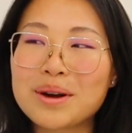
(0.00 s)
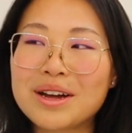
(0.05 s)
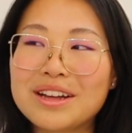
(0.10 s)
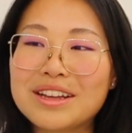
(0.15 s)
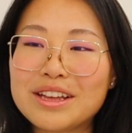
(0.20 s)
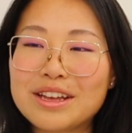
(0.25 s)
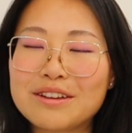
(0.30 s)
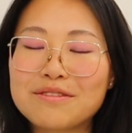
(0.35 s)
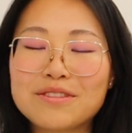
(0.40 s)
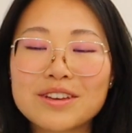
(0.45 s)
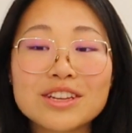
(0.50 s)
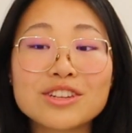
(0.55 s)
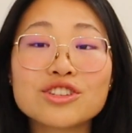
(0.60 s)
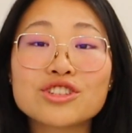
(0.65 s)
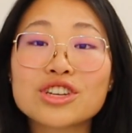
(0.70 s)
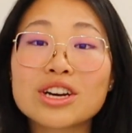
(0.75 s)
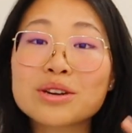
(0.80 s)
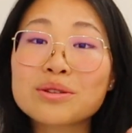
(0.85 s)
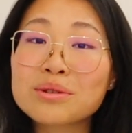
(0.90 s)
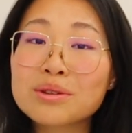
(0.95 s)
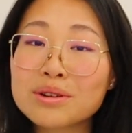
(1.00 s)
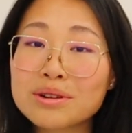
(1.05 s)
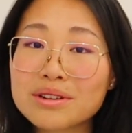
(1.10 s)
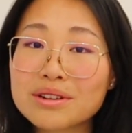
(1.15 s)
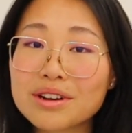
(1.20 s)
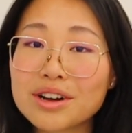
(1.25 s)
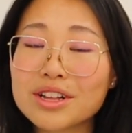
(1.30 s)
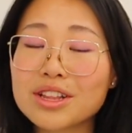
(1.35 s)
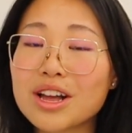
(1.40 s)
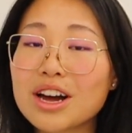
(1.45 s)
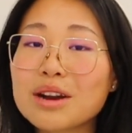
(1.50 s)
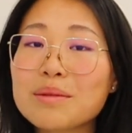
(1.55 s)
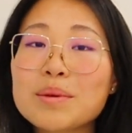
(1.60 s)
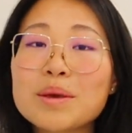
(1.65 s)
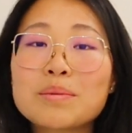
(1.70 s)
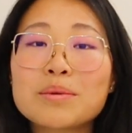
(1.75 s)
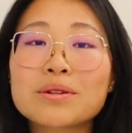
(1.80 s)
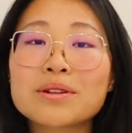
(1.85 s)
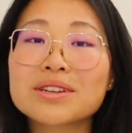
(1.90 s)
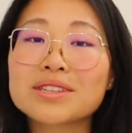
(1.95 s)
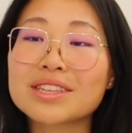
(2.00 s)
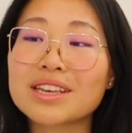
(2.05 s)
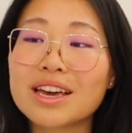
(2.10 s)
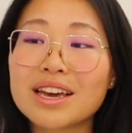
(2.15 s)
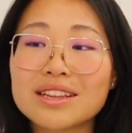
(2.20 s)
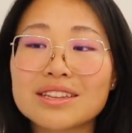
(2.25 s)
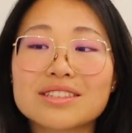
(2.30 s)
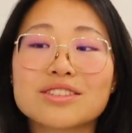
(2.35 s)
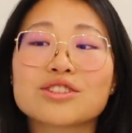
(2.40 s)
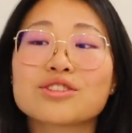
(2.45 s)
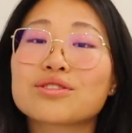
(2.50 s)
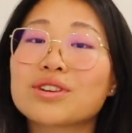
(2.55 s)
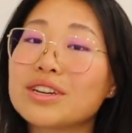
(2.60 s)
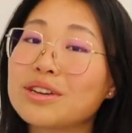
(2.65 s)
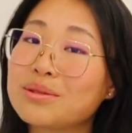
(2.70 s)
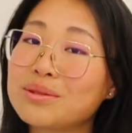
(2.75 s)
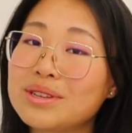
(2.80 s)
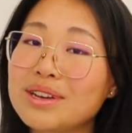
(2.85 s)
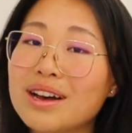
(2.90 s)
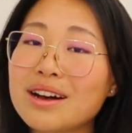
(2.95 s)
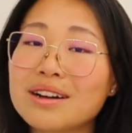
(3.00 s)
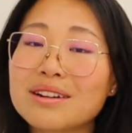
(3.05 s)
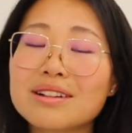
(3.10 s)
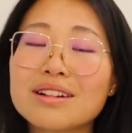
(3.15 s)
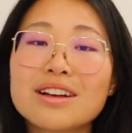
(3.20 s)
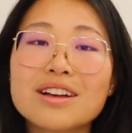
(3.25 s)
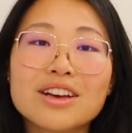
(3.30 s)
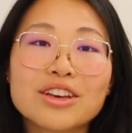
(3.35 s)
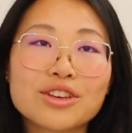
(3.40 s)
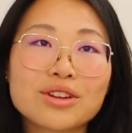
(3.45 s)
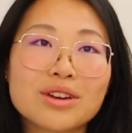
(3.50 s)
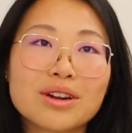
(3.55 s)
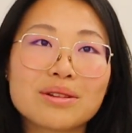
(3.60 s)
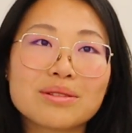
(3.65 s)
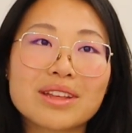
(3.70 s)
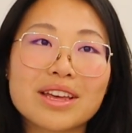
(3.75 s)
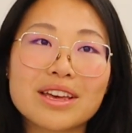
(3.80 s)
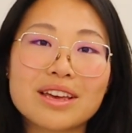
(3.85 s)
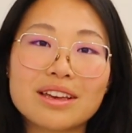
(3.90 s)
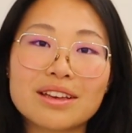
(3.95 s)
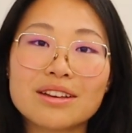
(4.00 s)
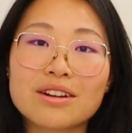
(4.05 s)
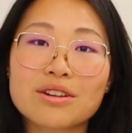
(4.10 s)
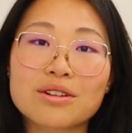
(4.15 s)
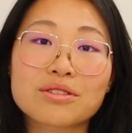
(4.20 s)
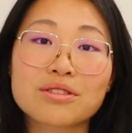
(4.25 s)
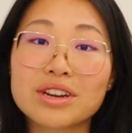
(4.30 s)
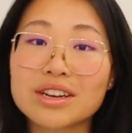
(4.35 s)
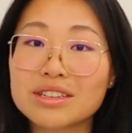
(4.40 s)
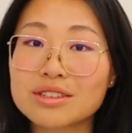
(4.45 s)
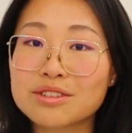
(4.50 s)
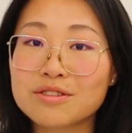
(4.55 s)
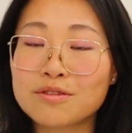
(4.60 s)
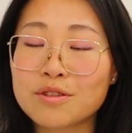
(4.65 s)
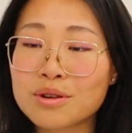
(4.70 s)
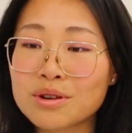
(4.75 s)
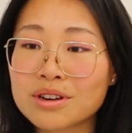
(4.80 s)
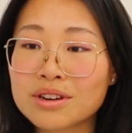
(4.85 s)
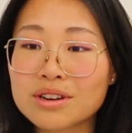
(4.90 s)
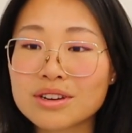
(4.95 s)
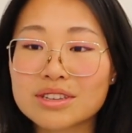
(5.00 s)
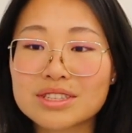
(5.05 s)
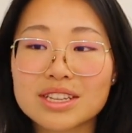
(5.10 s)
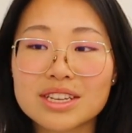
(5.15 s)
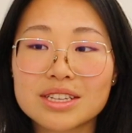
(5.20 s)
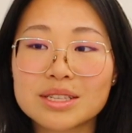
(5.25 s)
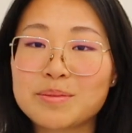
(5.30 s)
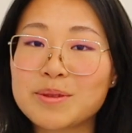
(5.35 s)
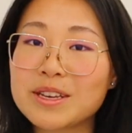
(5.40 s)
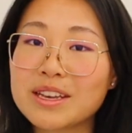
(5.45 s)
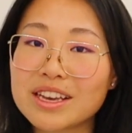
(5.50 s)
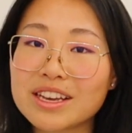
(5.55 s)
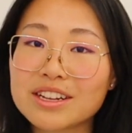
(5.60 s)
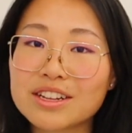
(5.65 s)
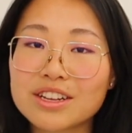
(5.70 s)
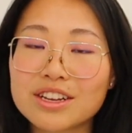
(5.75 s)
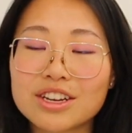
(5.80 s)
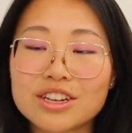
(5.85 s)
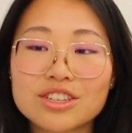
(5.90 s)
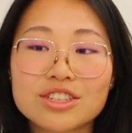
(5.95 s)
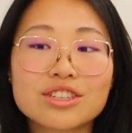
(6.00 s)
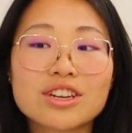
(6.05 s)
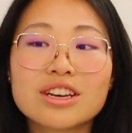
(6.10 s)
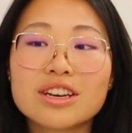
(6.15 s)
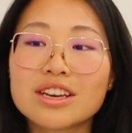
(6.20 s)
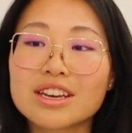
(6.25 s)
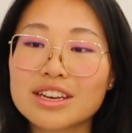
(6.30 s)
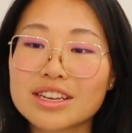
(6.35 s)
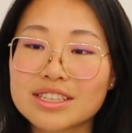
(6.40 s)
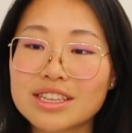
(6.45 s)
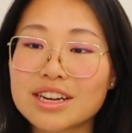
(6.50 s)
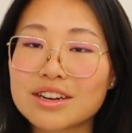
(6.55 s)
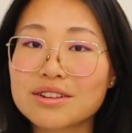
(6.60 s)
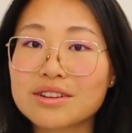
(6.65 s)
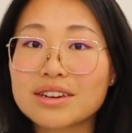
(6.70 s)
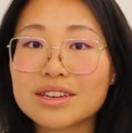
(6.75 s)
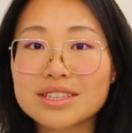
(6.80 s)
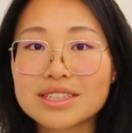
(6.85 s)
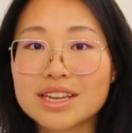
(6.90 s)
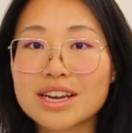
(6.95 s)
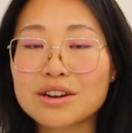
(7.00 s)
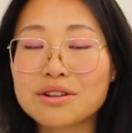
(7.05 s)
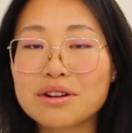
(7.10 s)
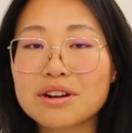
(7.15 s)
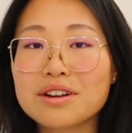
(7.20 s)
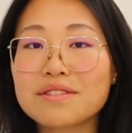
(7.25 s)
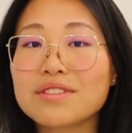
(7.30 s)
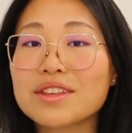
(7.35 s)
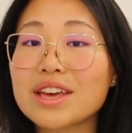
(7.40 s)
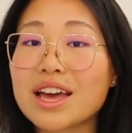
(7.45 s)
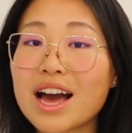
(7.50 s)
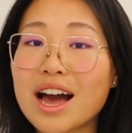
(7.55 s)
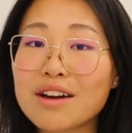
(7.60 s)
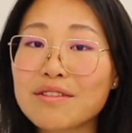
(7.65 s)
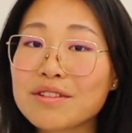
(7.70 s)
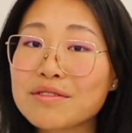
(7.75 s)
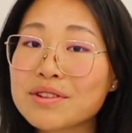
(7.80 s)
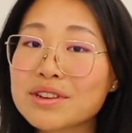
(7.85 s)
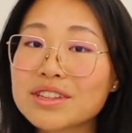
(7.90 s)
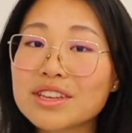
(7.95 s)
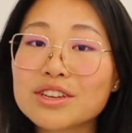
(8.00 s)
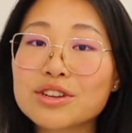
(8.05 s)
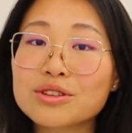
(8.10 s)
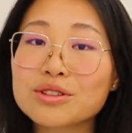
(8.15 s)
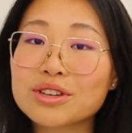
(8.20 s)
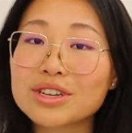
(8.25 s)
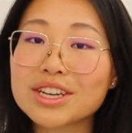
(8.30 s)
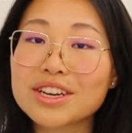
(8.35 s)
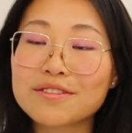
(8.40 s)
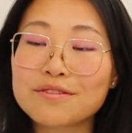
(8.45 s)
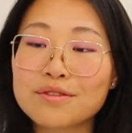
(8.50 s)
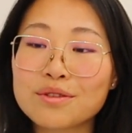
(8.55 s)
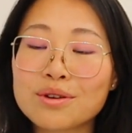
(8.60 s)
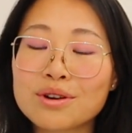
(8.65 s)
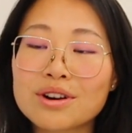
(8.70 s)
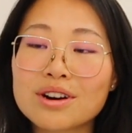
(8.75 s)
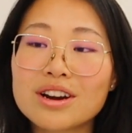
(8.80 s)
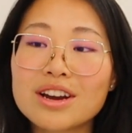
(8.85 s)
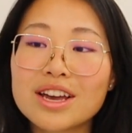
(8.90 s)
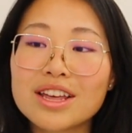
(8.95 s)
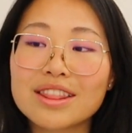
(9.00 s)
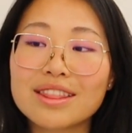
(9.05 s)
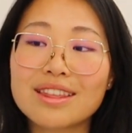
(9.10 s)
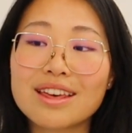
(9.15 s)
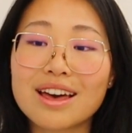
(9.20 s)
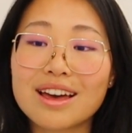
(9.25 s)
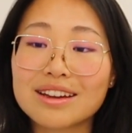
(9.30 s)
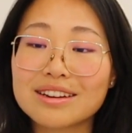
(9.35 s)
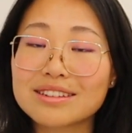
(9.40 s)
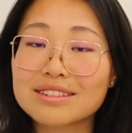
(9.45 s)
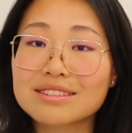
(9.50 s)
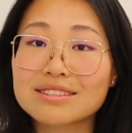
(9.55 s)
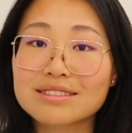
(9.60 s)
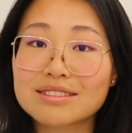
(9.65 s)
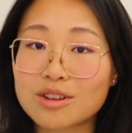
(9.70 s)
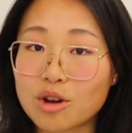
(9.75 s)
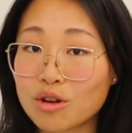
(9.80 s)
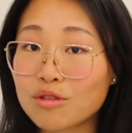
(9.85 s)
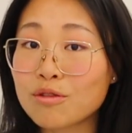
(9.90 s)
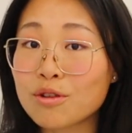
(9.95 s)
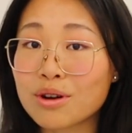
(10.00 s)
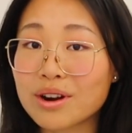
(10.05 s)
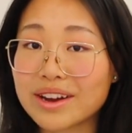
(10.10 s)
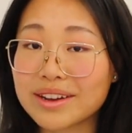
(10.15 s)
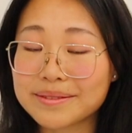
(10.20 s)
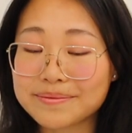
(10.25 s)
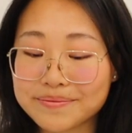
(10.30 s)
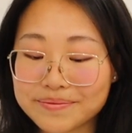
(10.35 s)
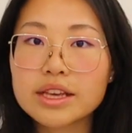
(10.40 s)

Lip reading: But if in general a lot of people are saying this is a great hotel, you know, they are great to foreigners, they speak English, etc., etc., if they have everything you're looking for, then go for it.